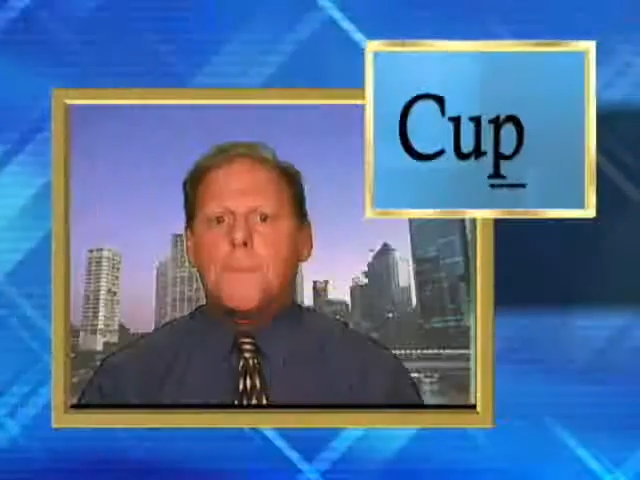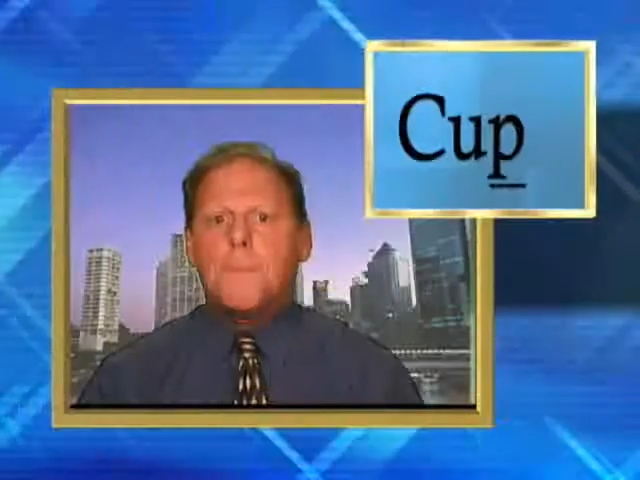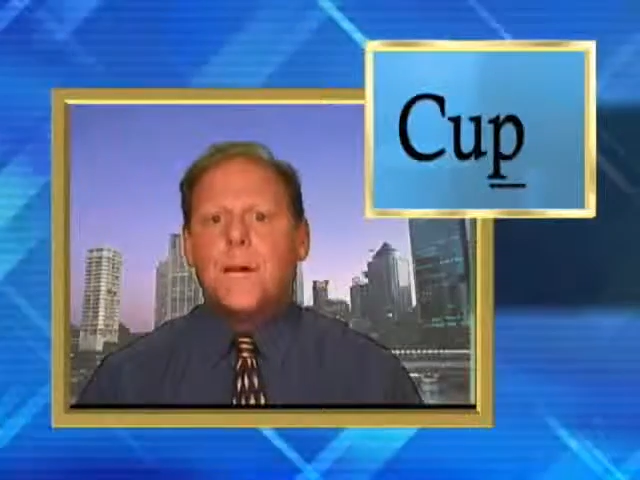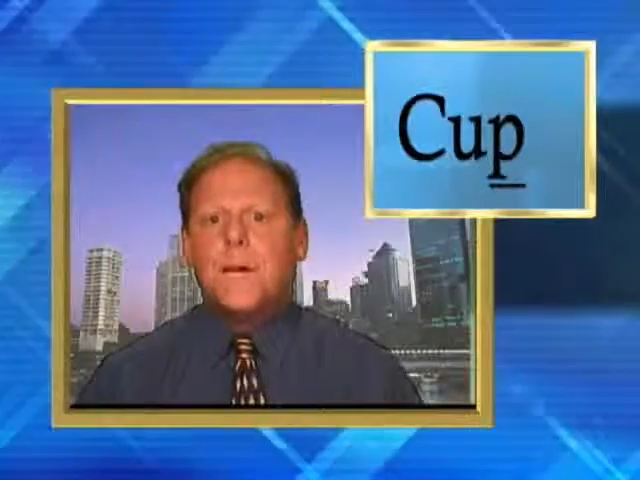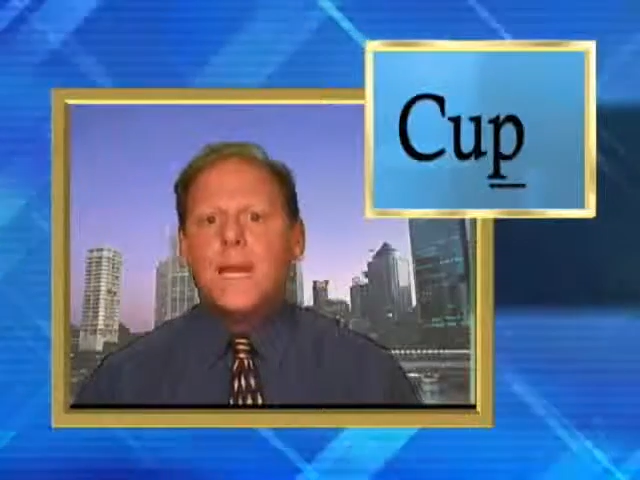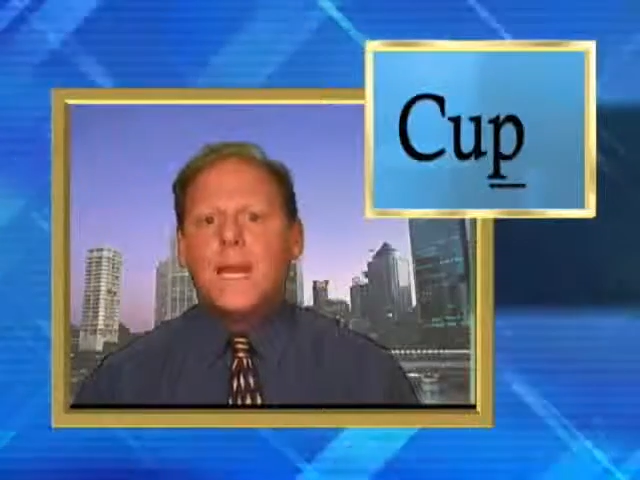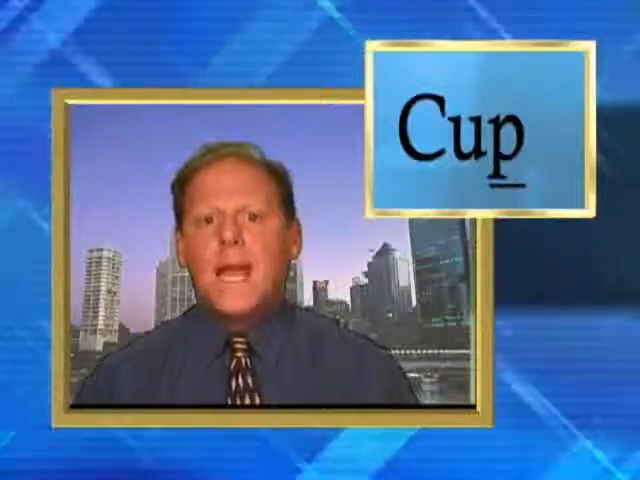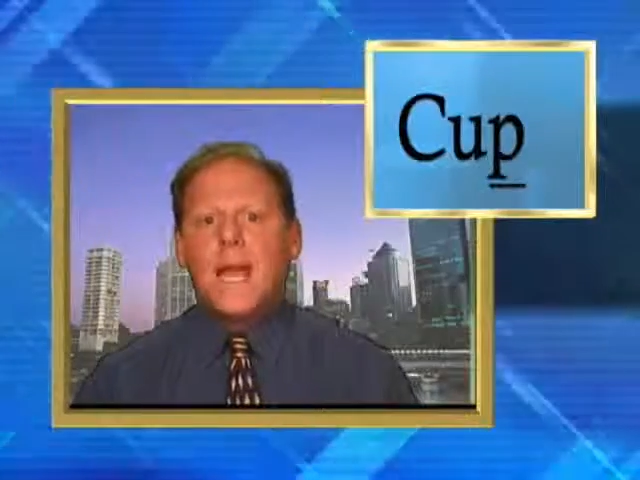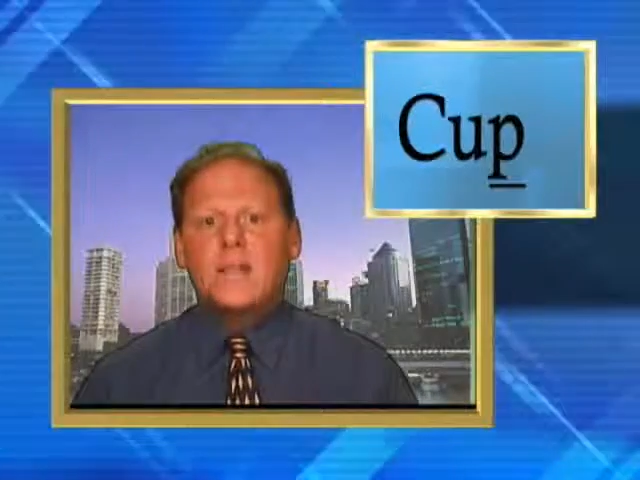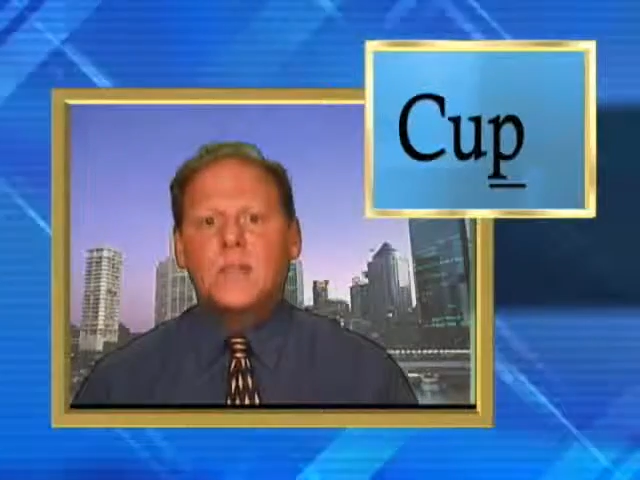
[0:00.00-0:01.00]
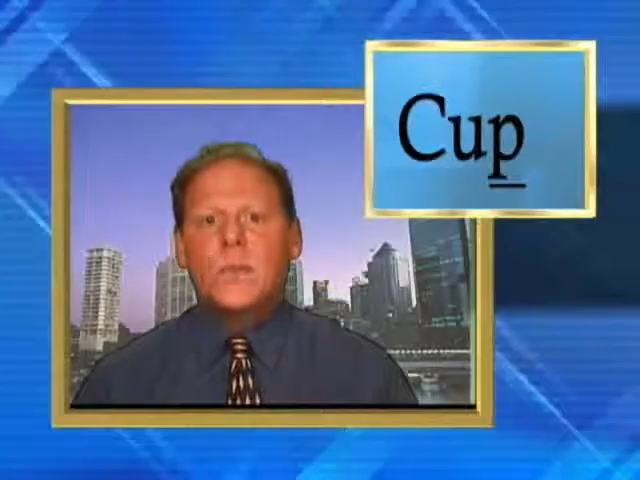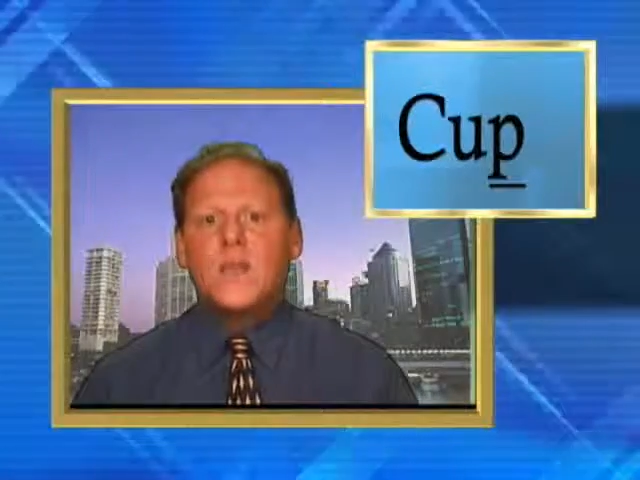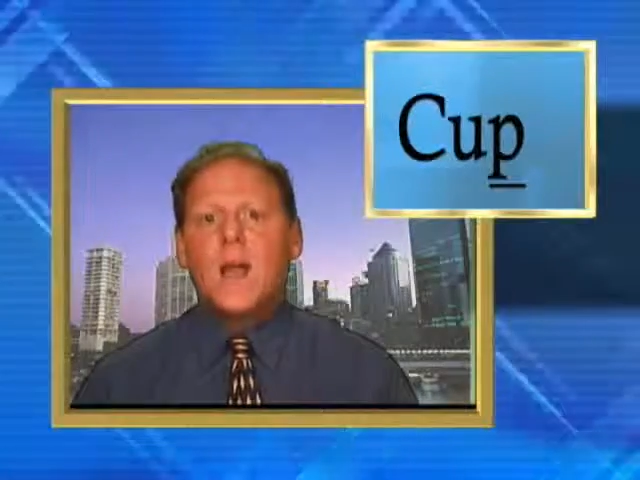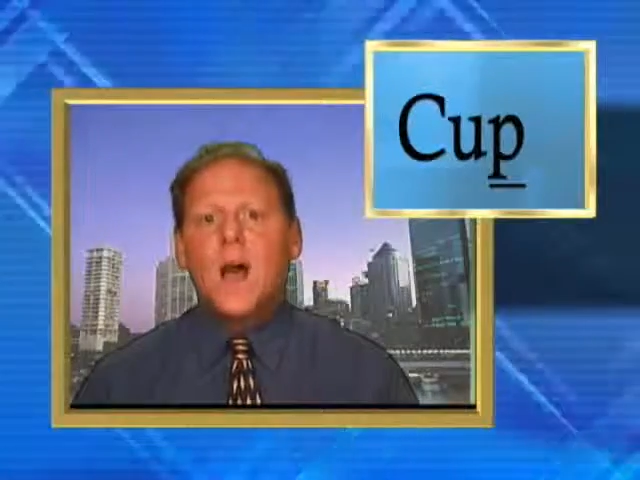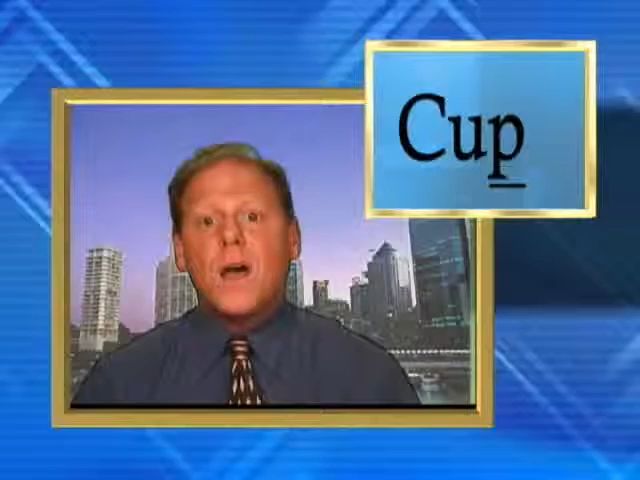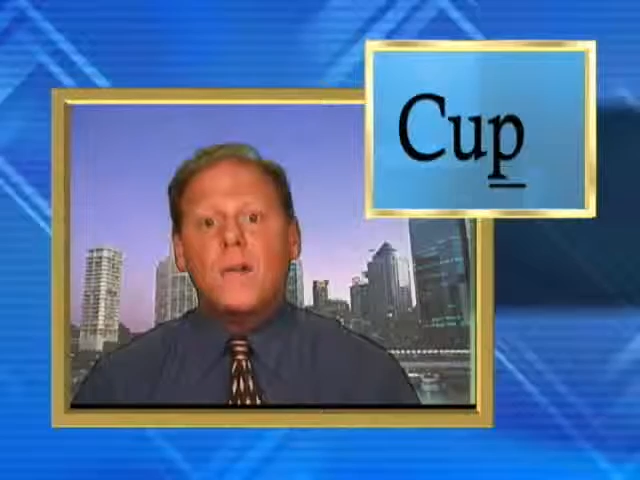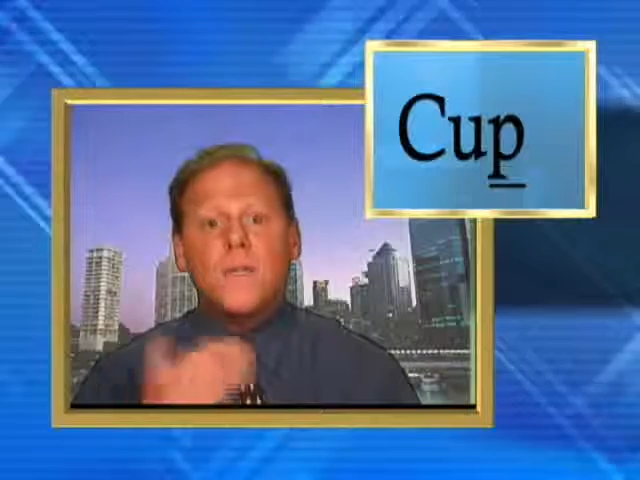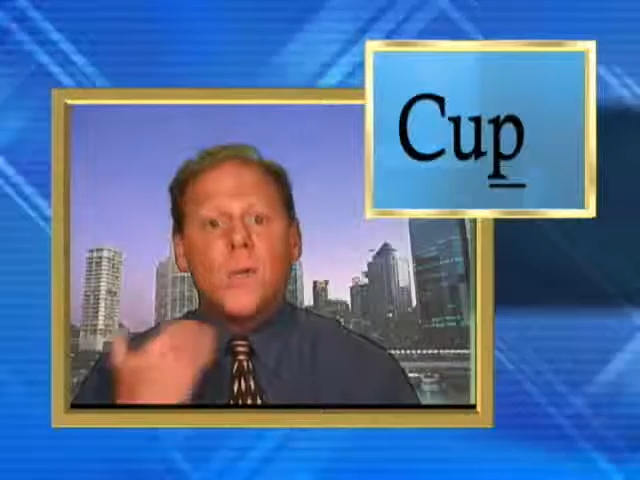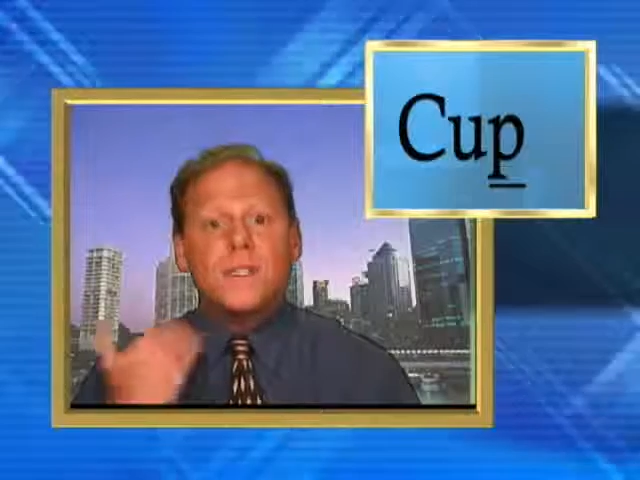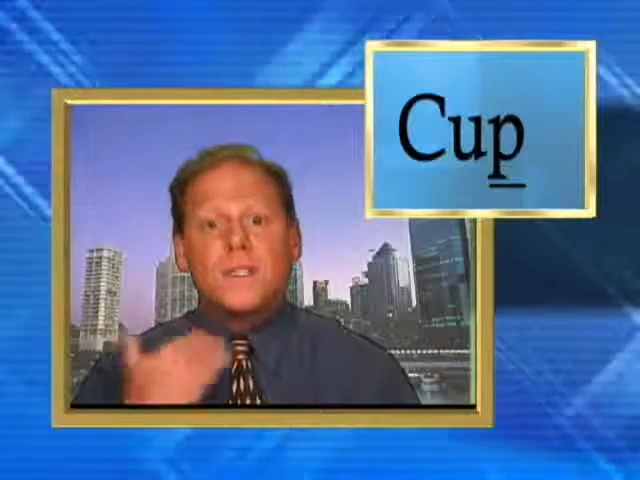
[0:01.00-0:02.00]
Cup. It ends with an
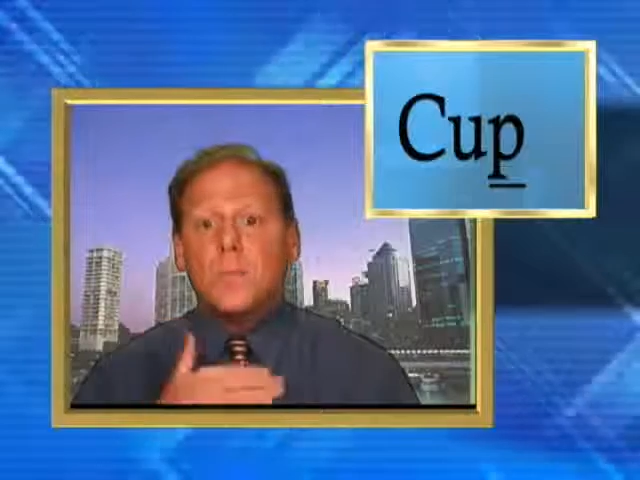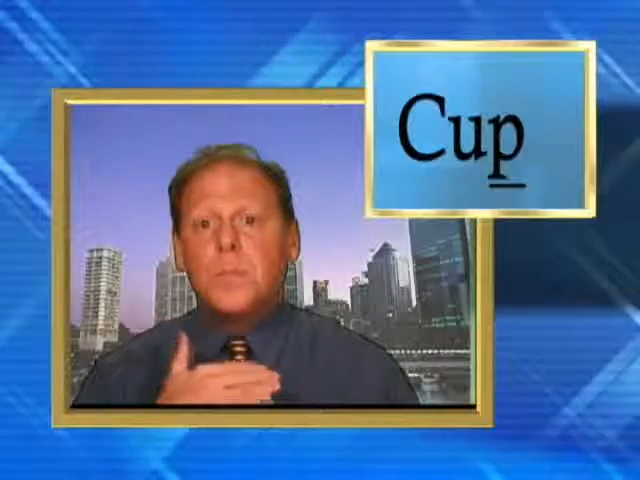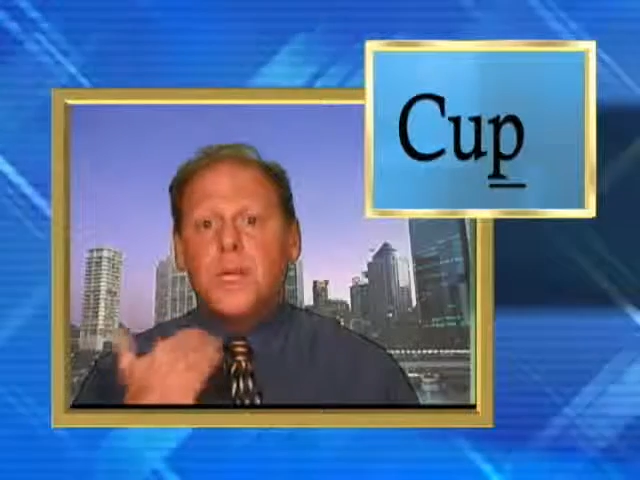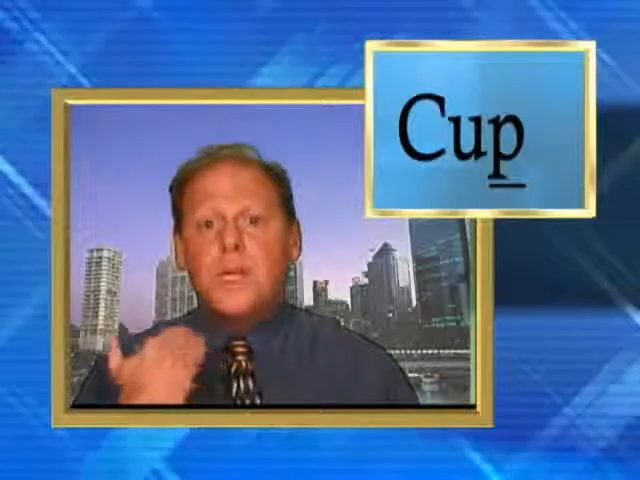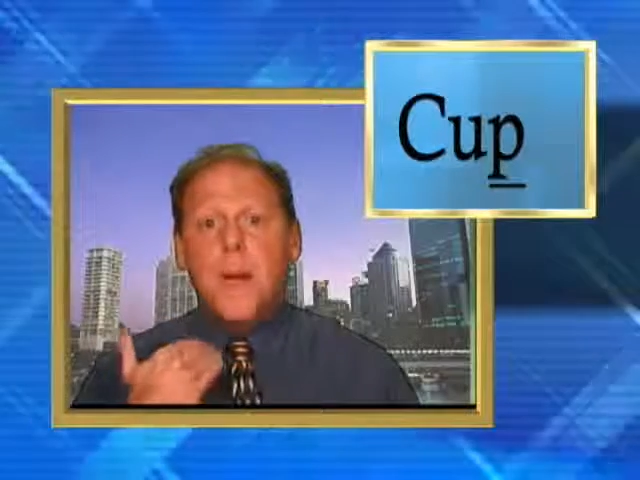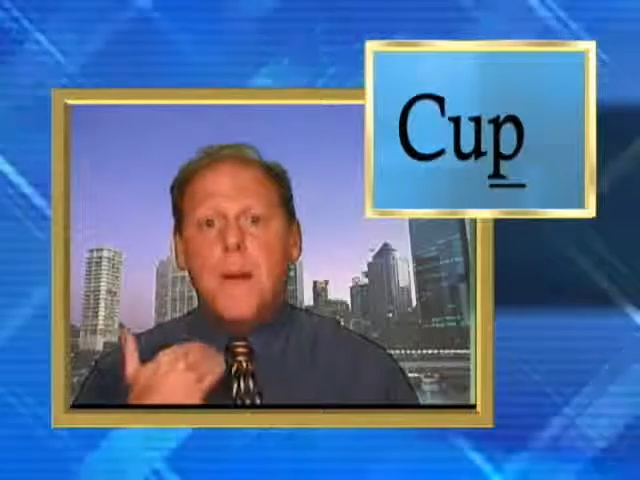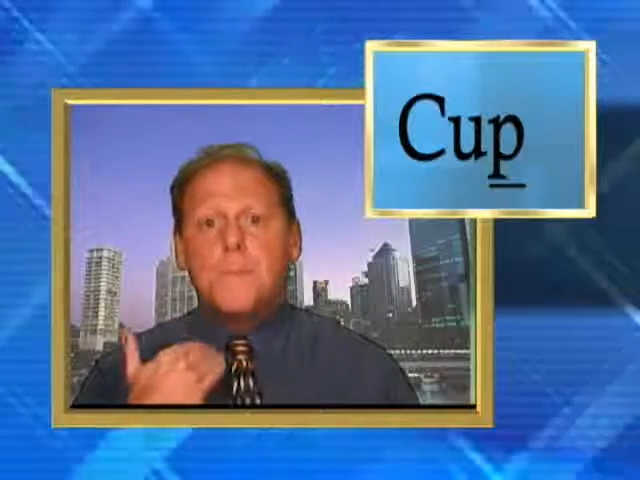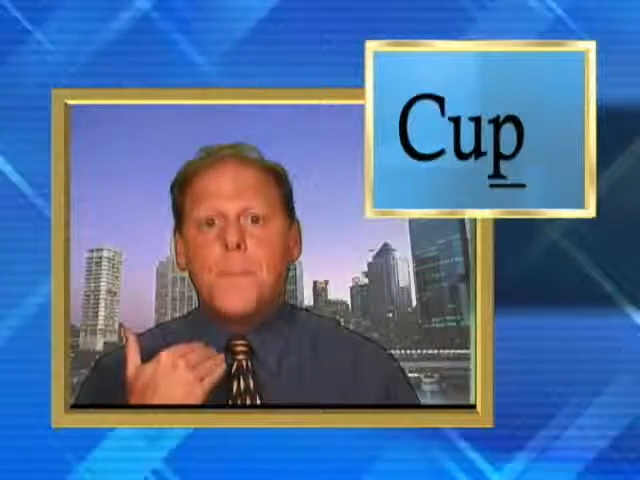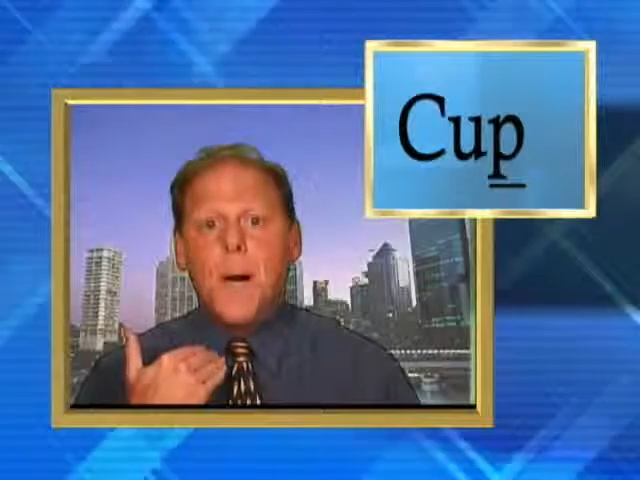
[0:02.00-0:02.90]
unvoiced P.